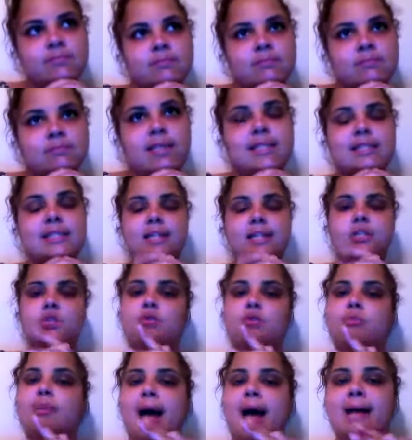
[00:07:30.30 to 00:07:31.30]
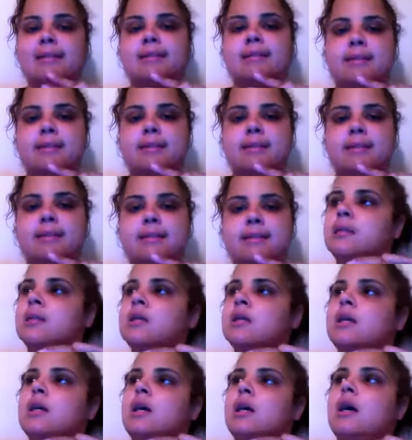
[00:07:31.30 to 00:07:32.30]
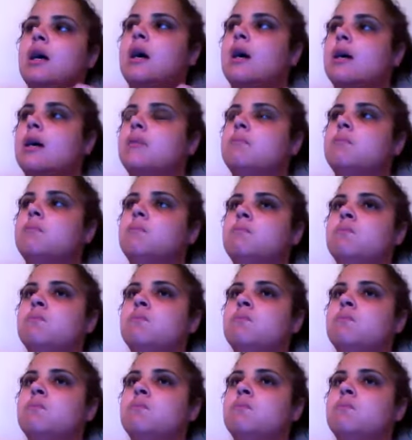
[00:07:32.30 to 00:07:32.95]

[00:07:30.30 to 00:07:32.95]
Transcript: my sexual past, I'm